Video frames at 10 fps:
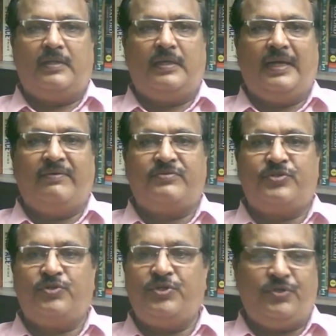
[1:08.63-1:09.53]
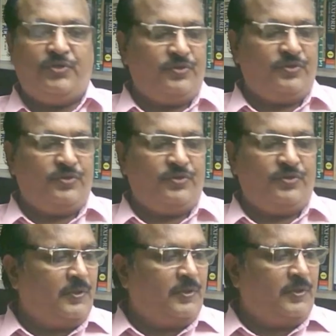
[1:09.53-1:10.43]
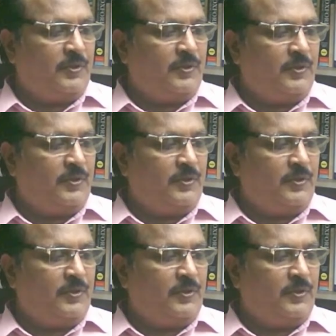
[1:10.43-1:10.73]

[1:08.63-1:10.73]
I have shown you the board examination